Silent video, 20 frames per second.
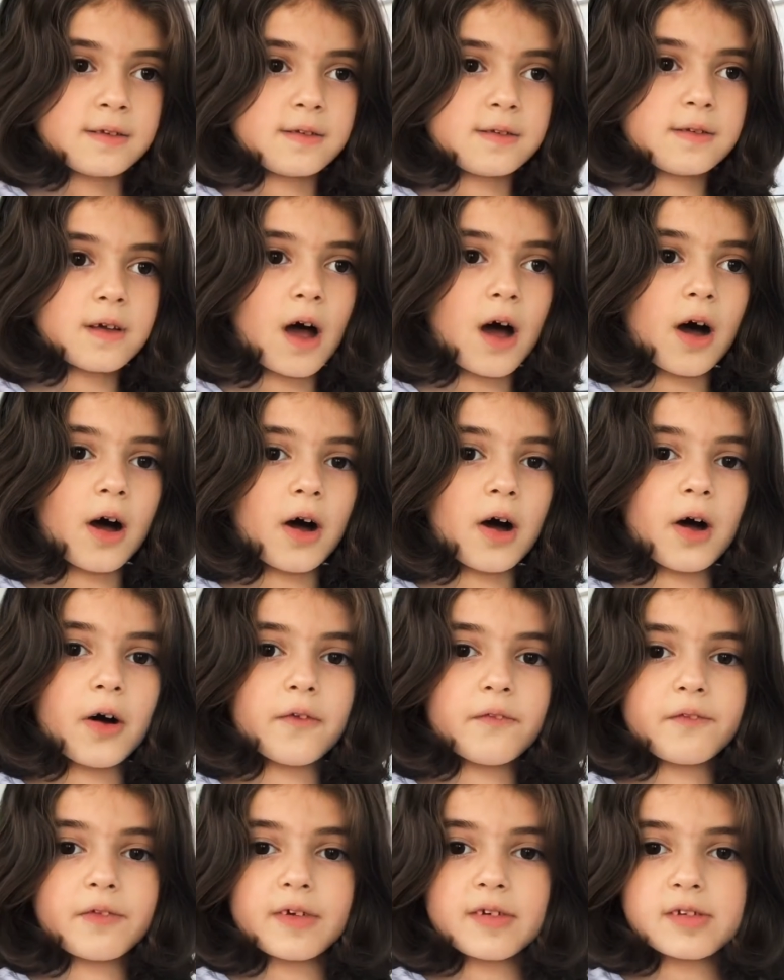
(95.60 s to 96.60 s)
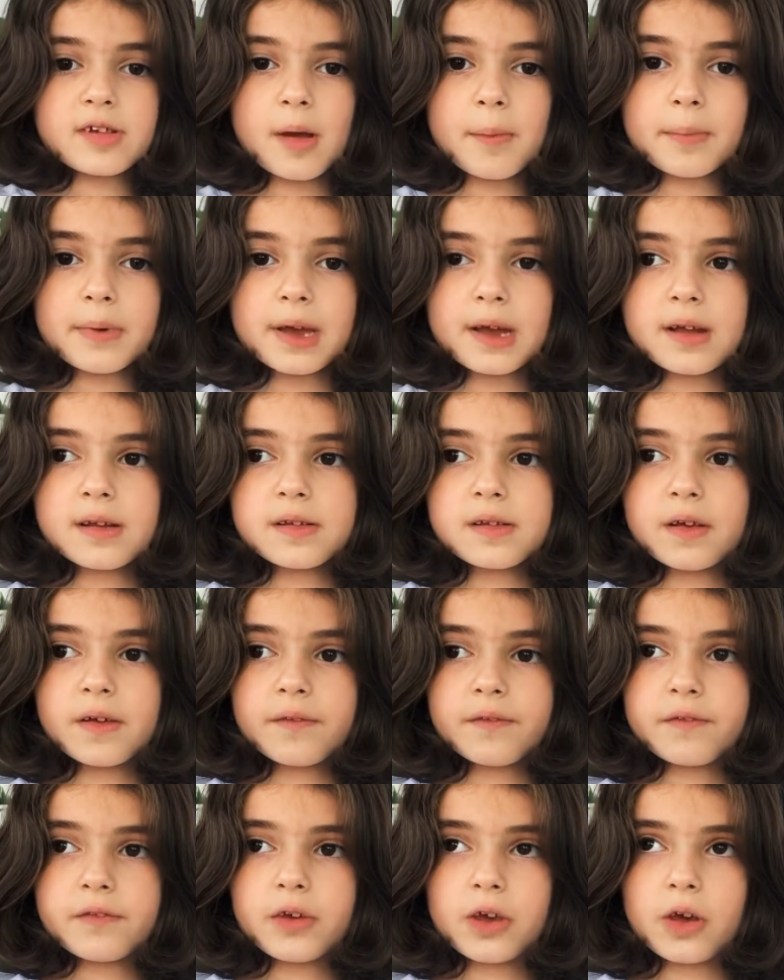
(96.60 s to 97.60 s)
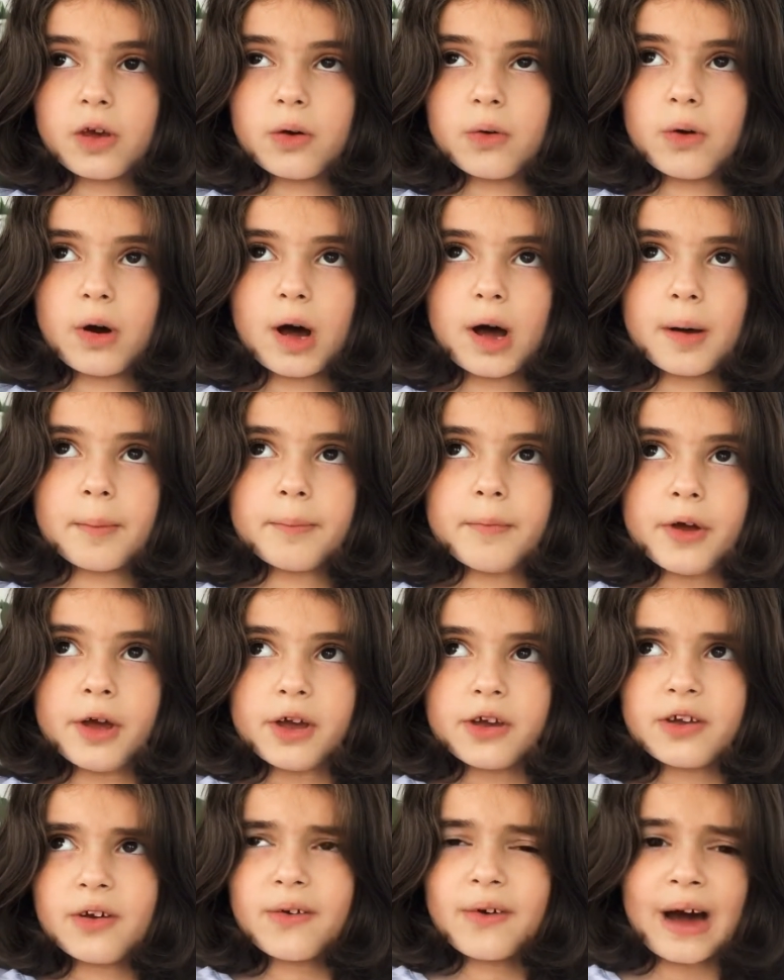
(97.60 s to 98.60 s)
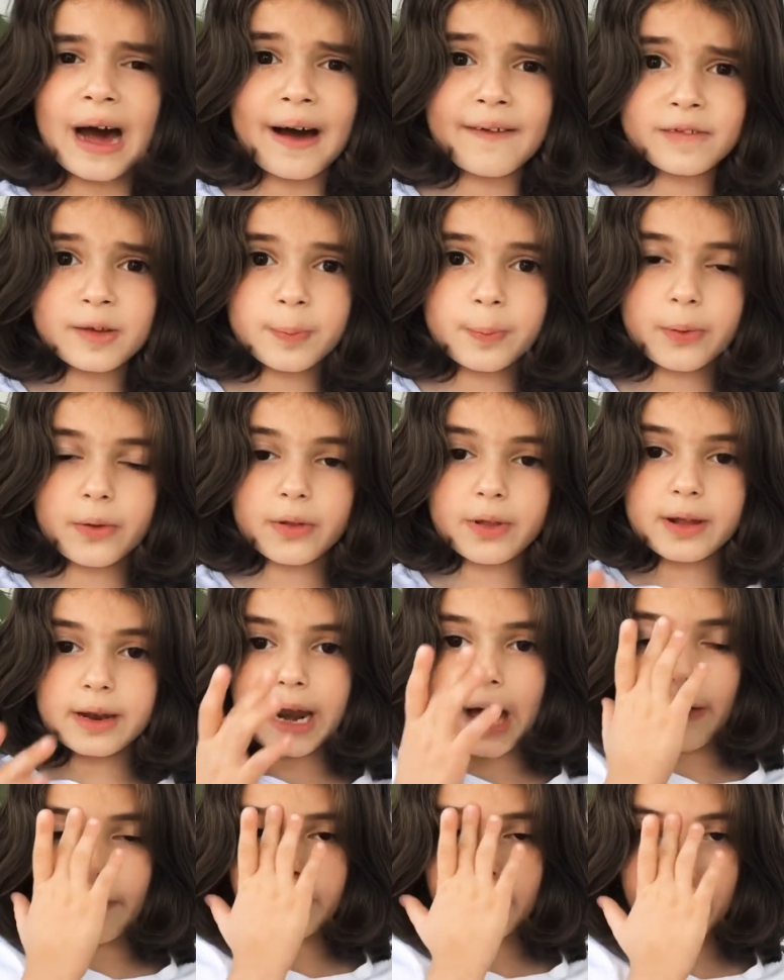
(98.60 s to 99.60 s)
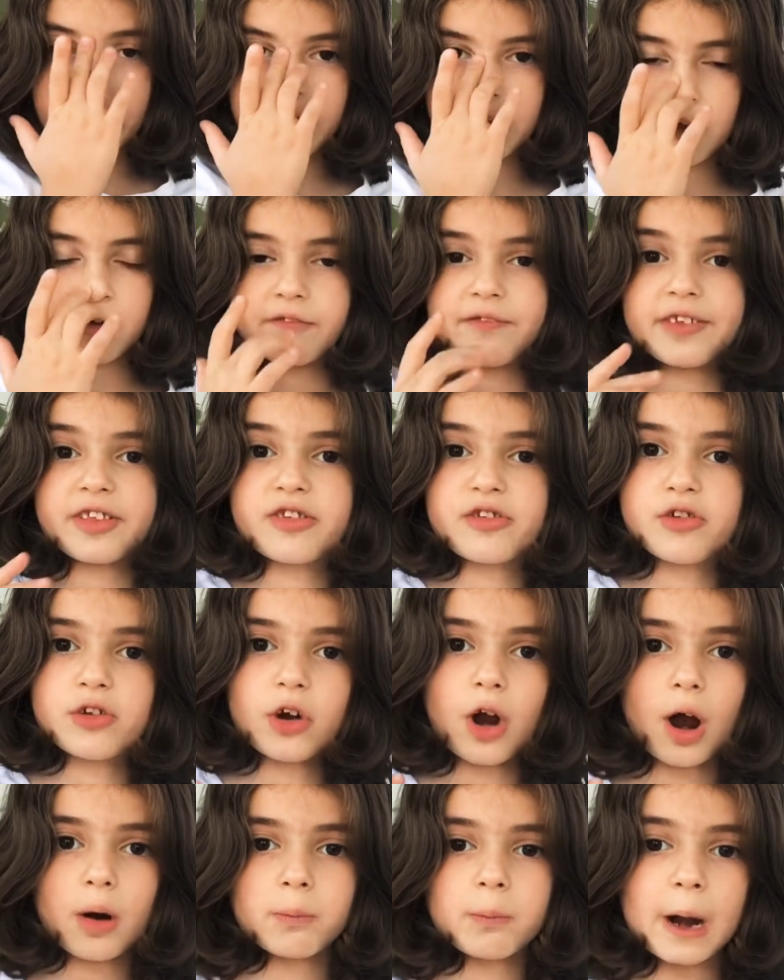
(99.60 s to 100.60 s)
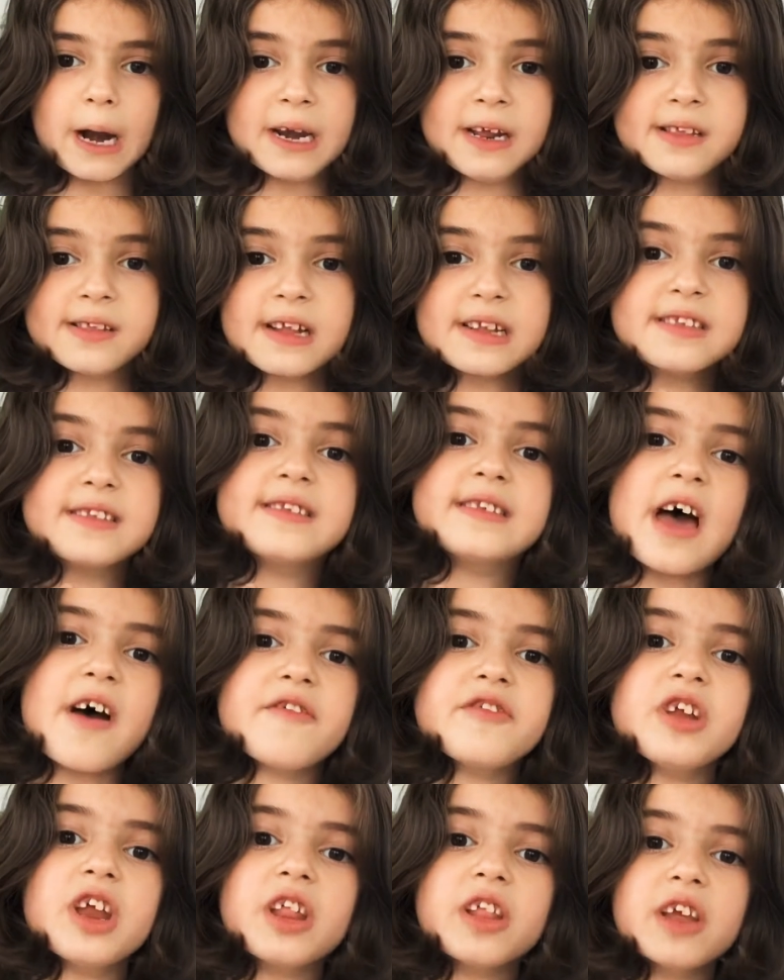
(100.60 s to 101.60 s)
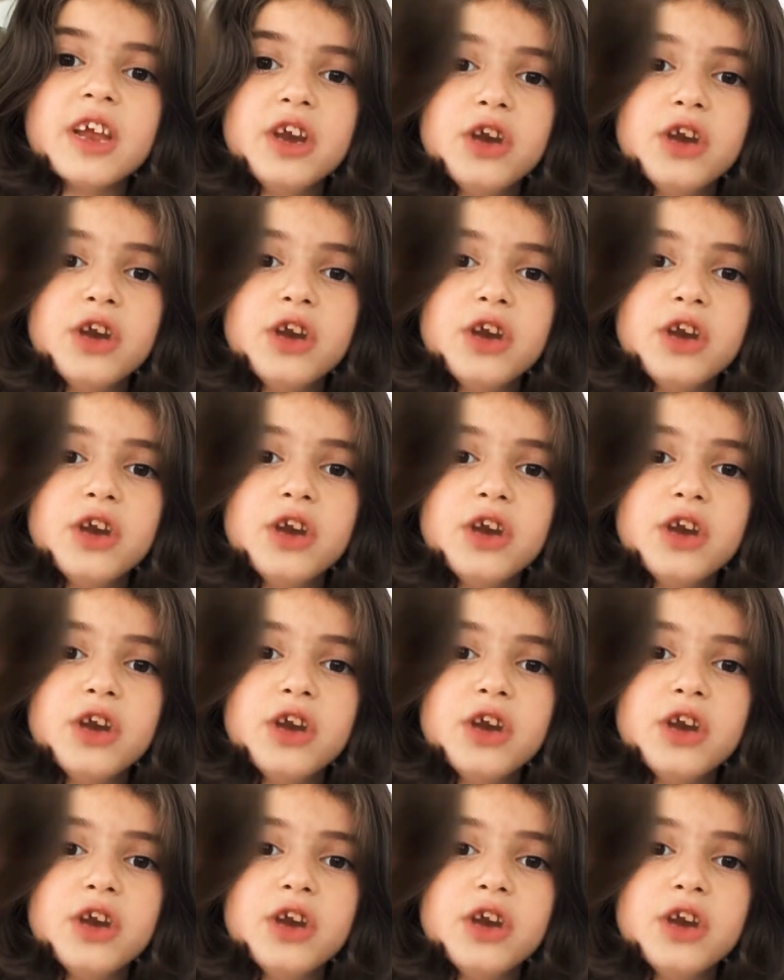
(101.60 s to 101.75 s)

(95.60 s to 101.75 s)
So for some kids of you, um, you don't have to pull it out. Like if it's not ready, then definitely